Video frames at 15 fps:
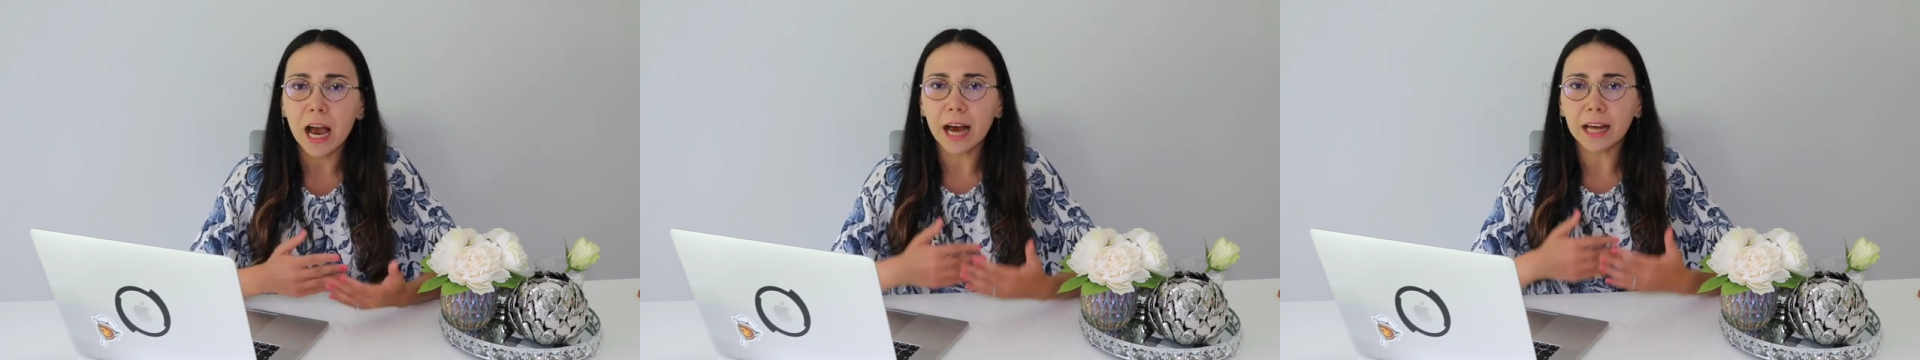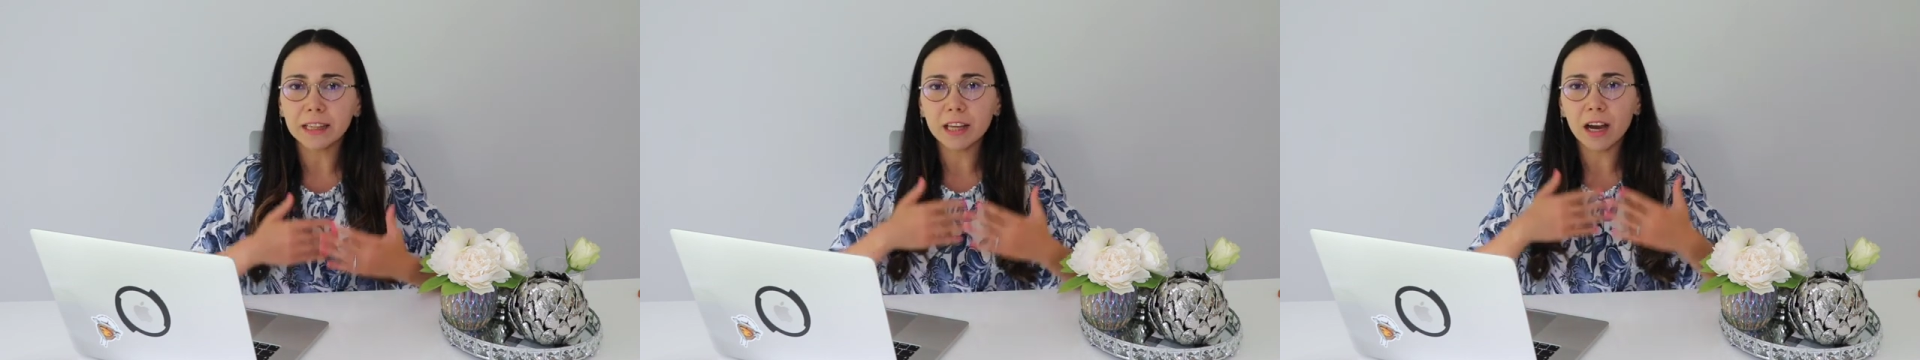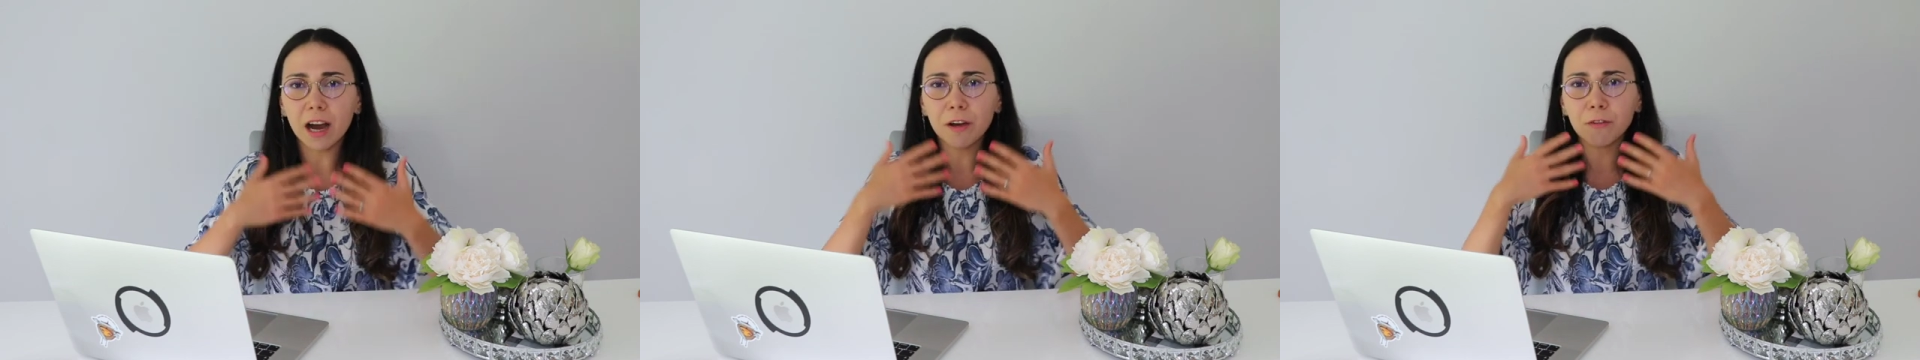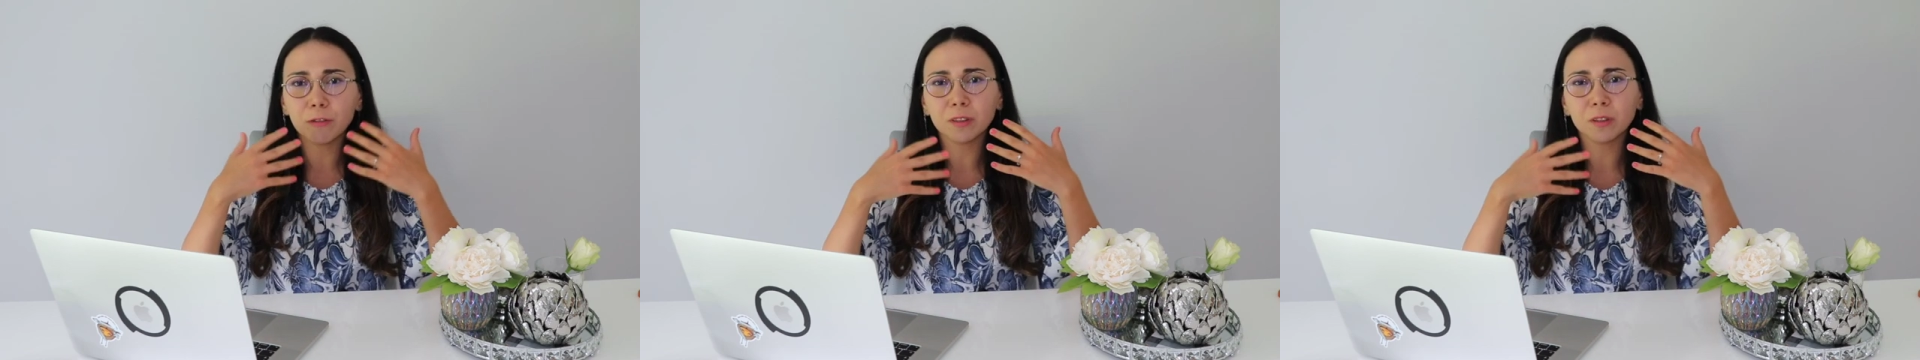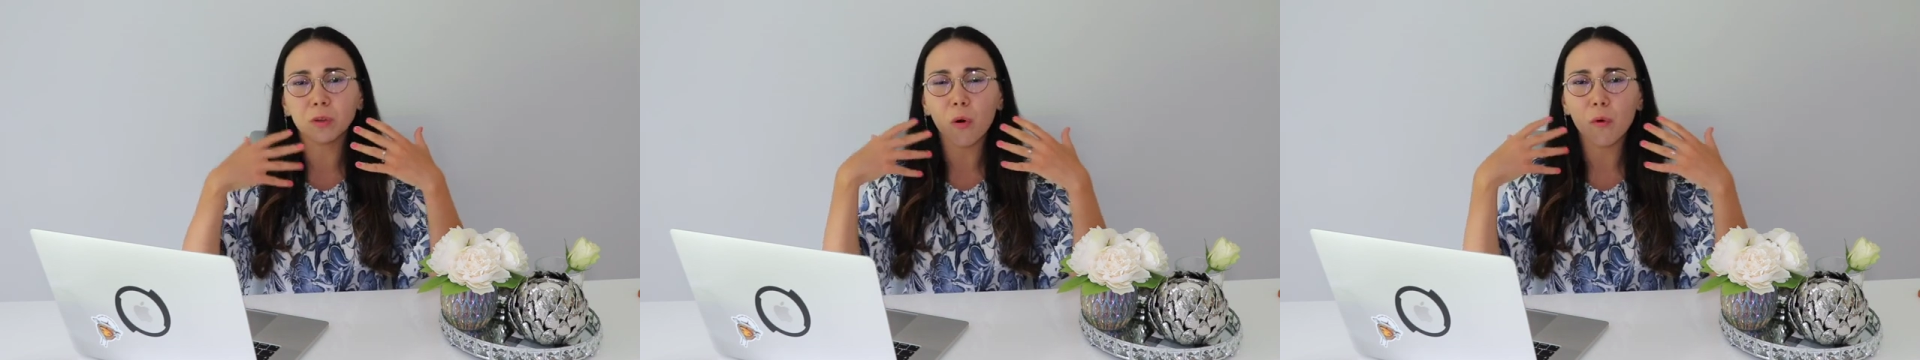And I
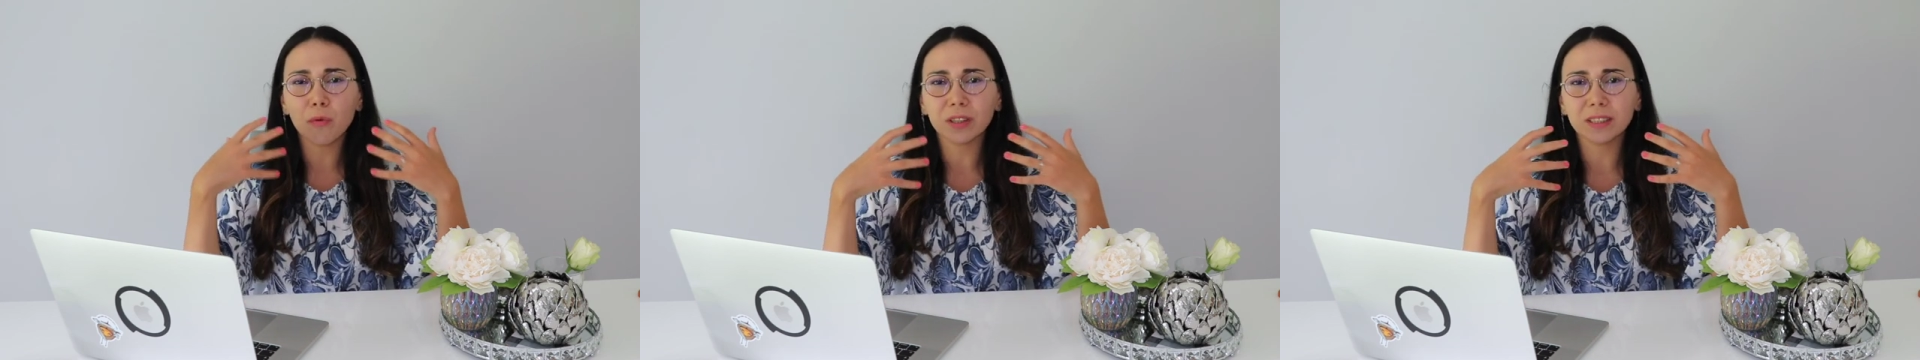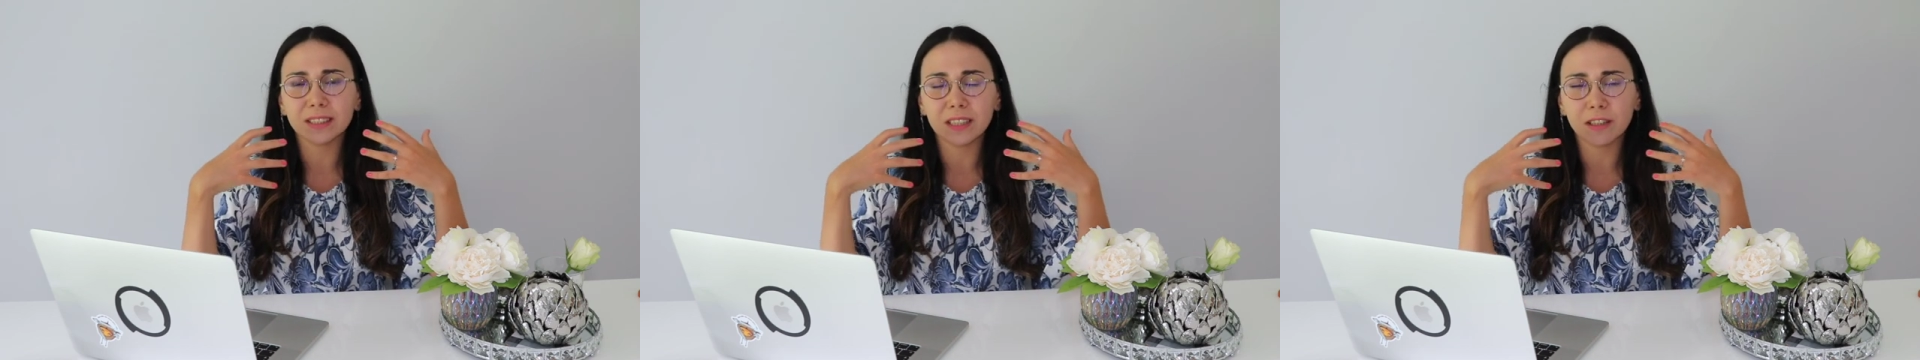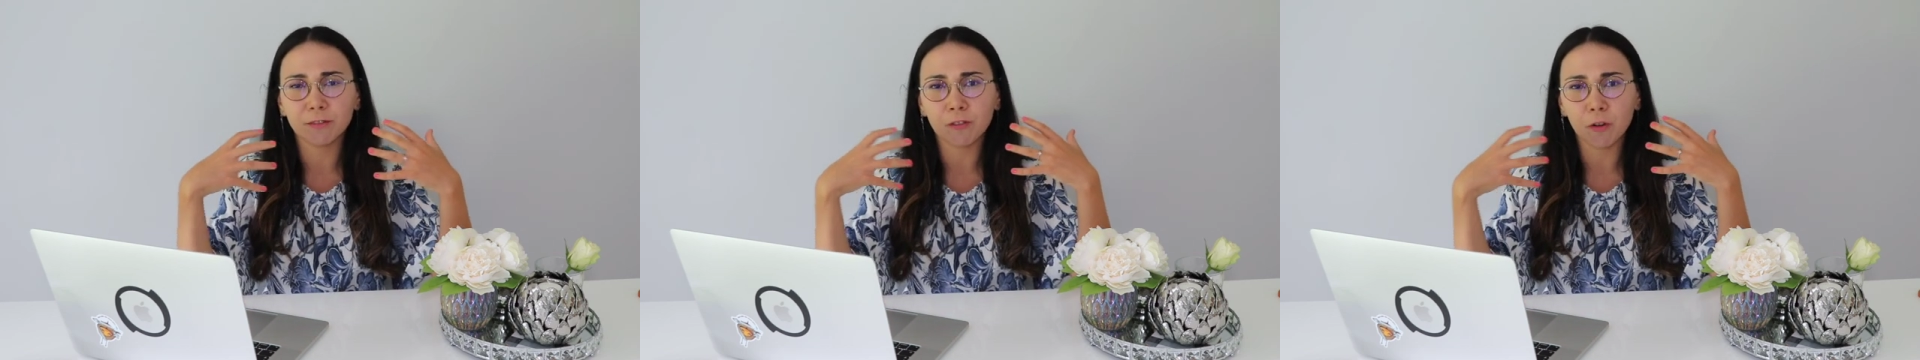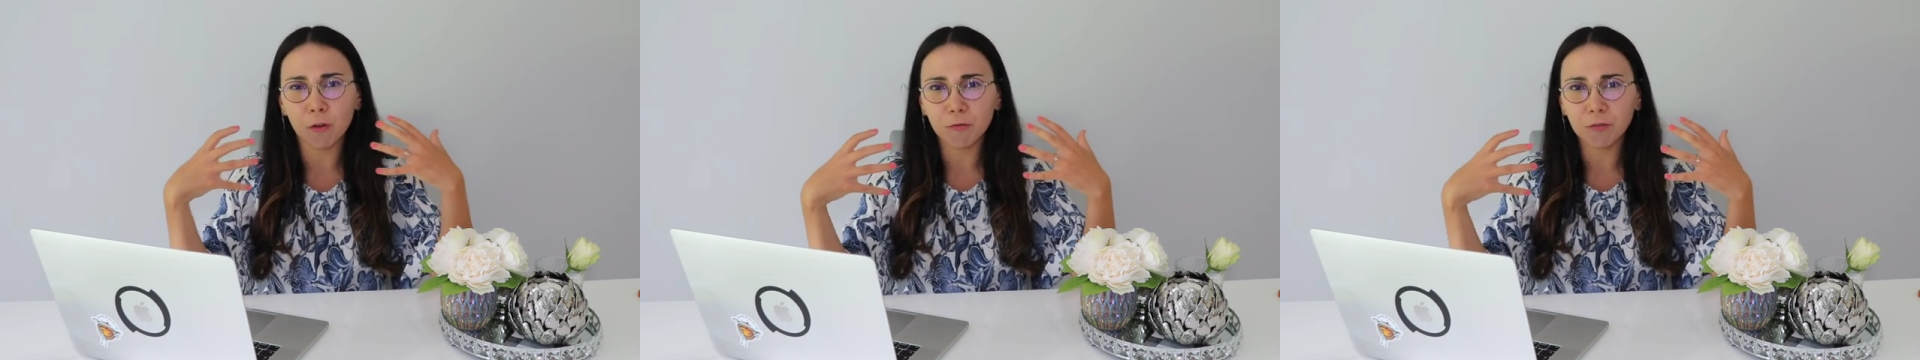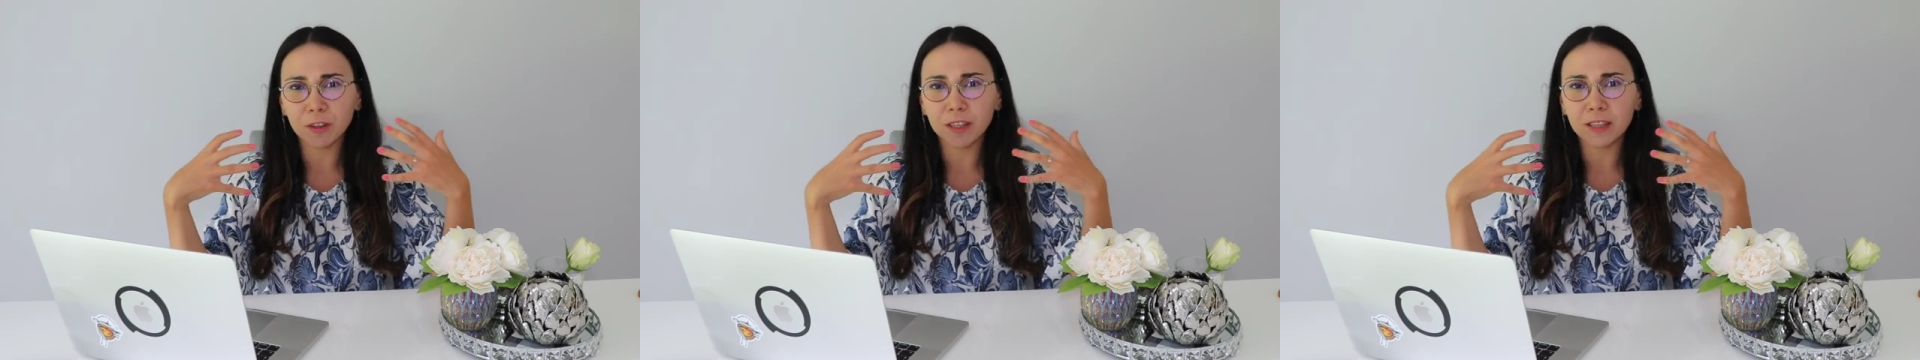was over
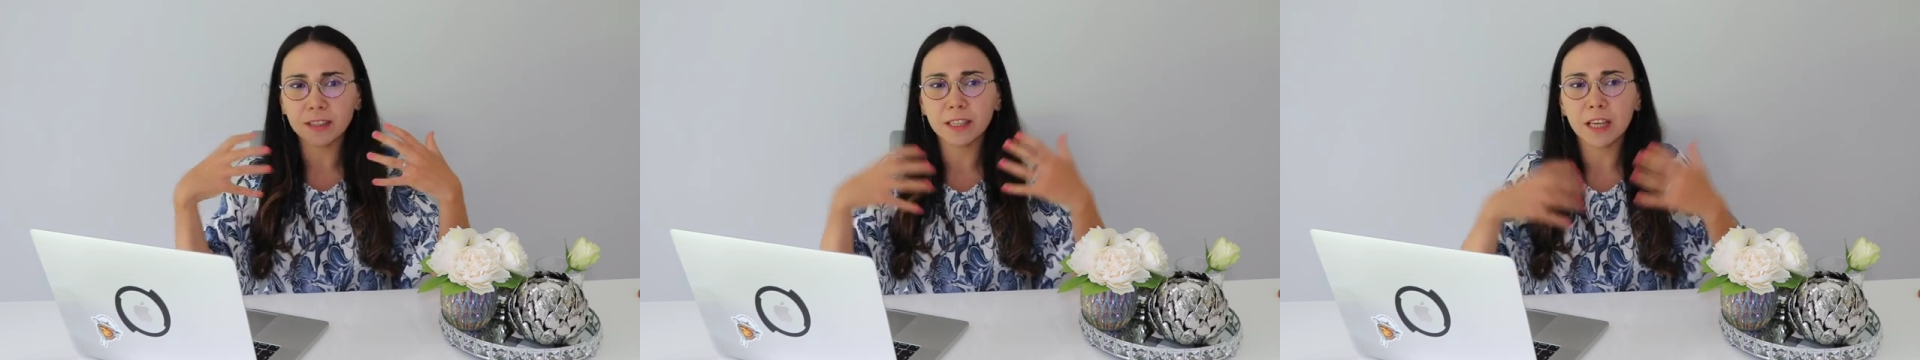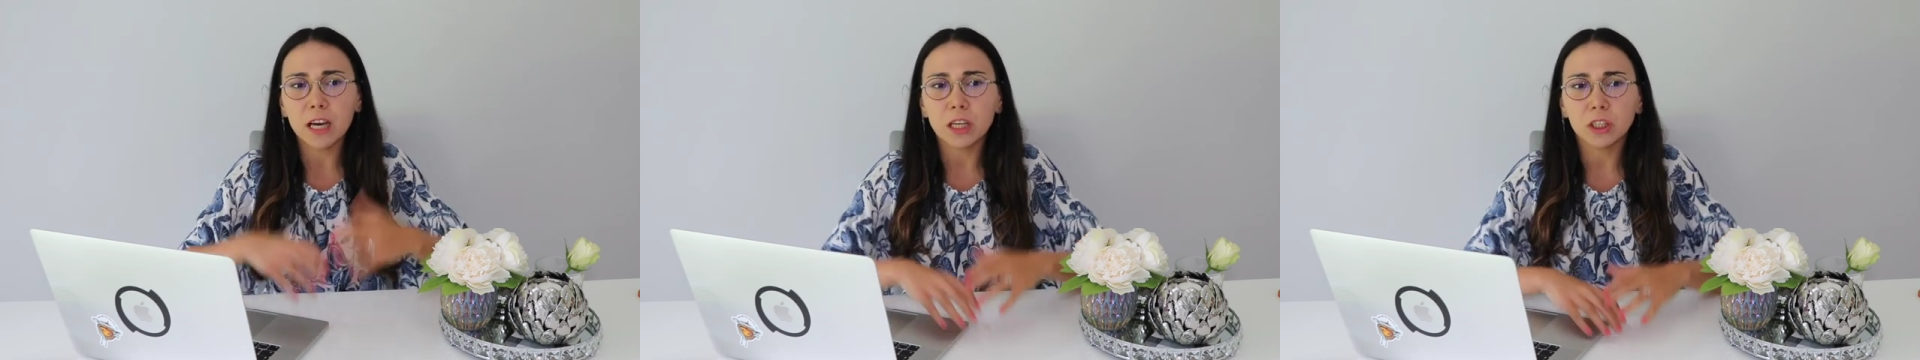self-confident.